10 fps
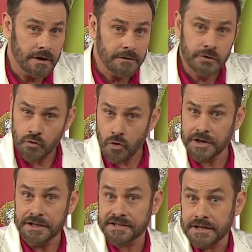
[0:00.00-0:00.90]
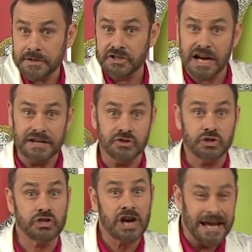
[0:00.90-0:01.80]
the drawings seem to change
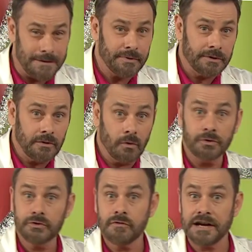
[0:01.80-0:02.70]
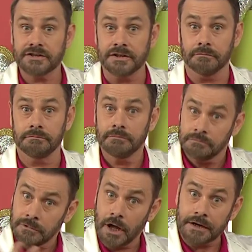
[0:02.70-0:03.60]
shape or direction,
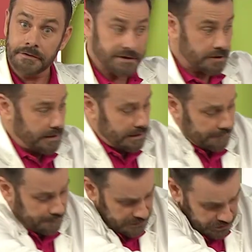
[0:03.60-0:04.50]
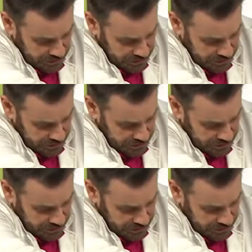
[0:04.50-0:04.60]
like the squiggly fish